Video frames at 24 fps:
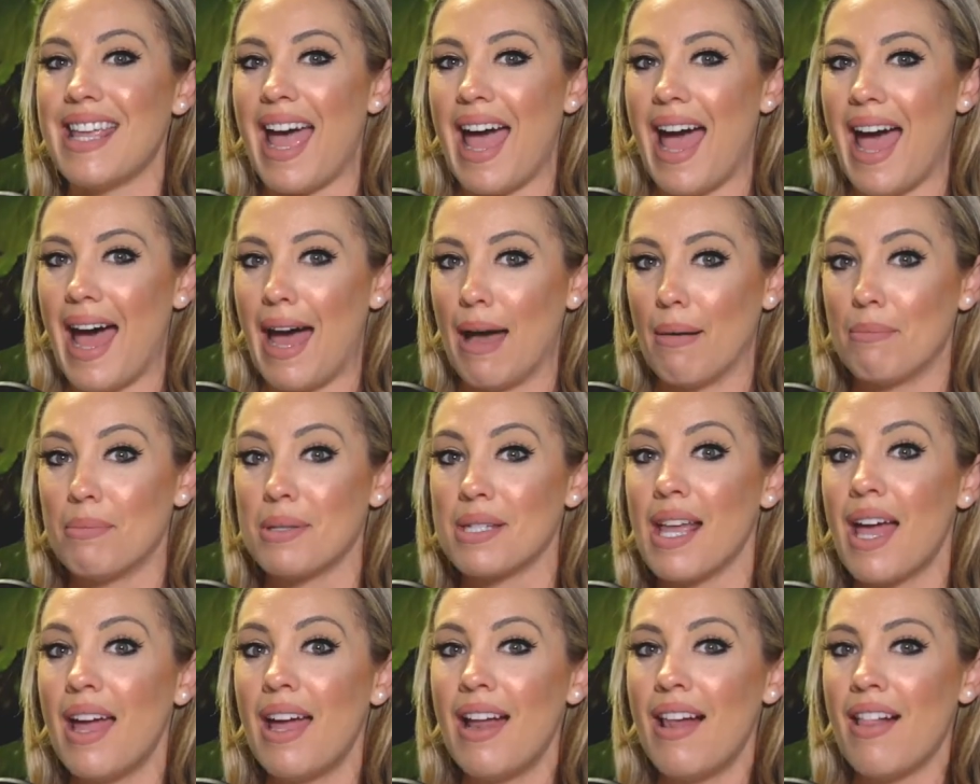
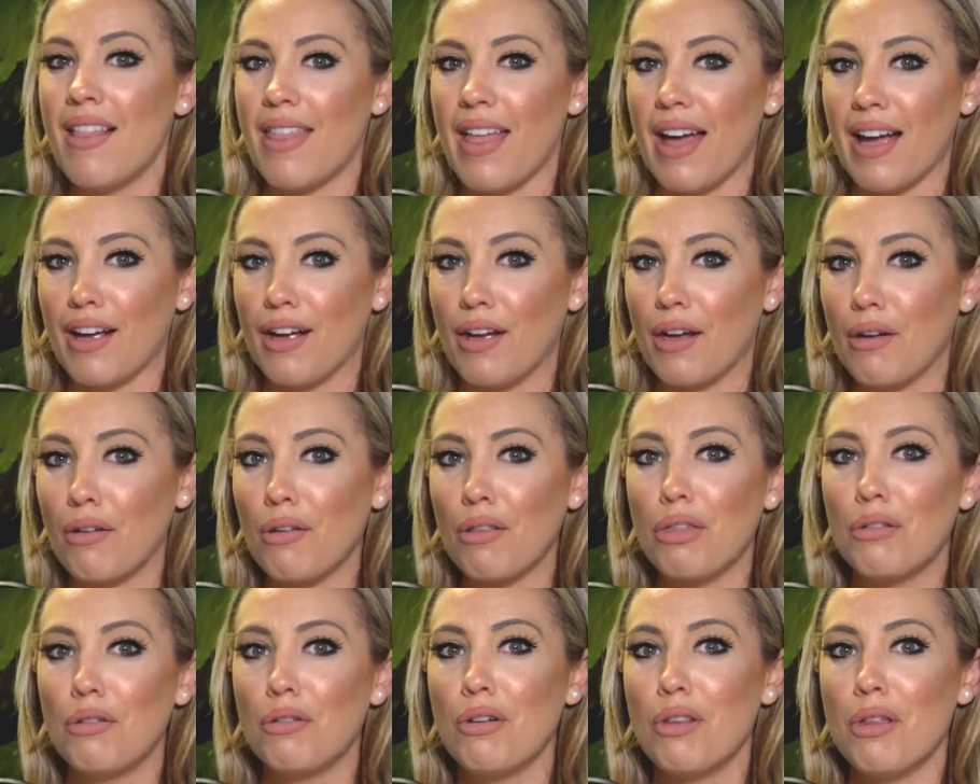tabs that go
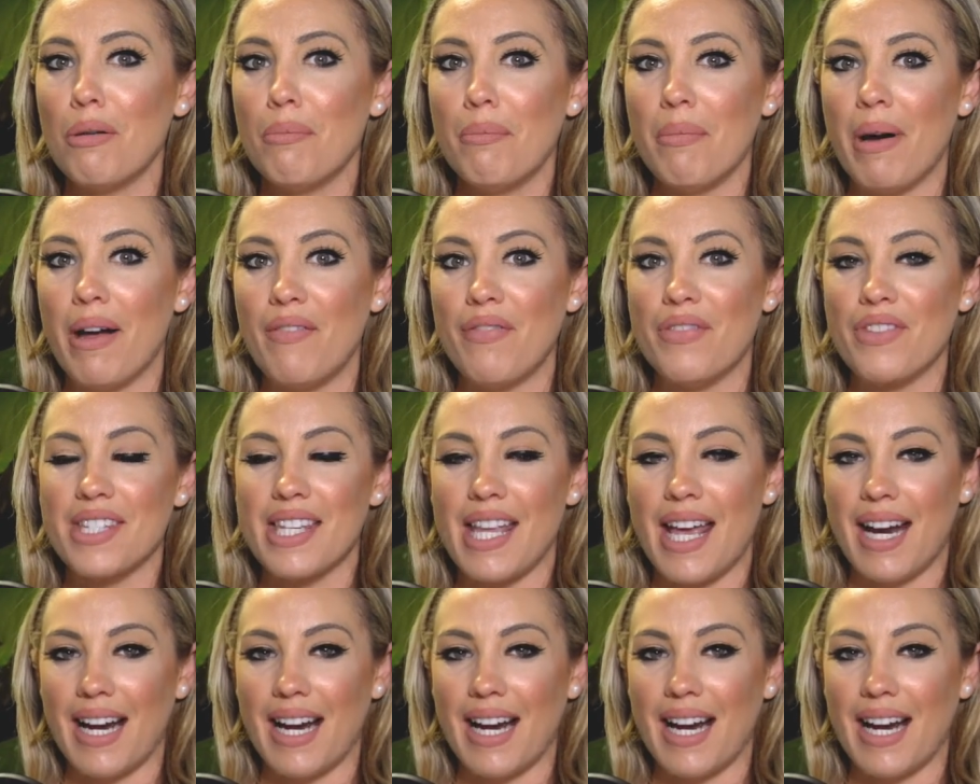through the months.